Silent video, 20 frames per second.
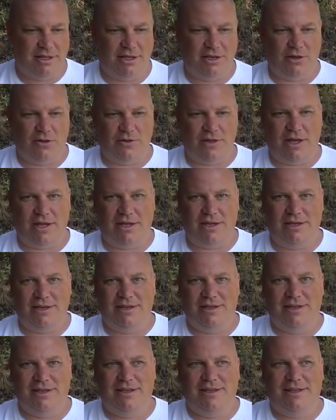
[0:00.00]
You know, they
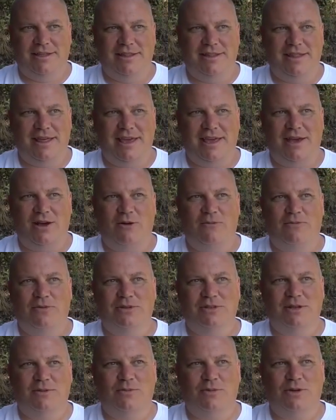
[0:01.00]
they help
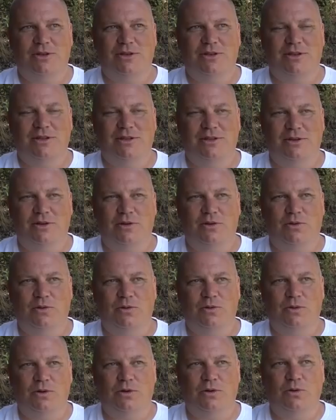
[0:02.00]
for someone who,
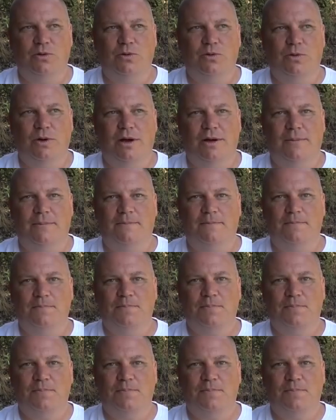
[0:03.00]
who um,